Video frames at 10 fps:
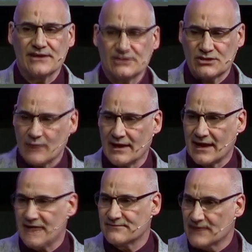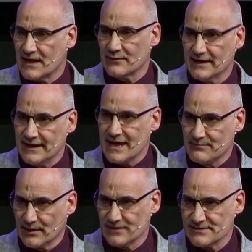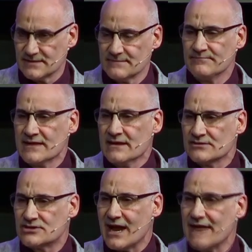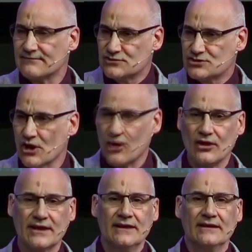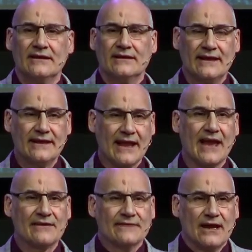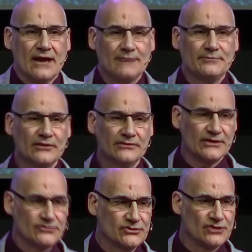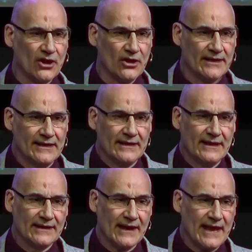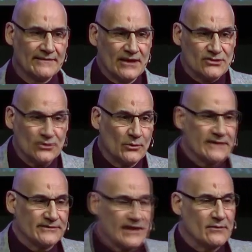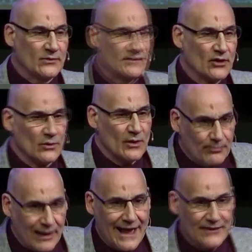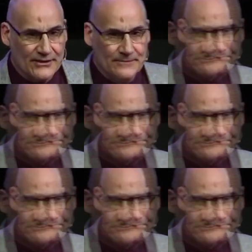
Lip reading: to our life, they will enable us to have joy in our life, abundant joy in our life. So we've got to apply them.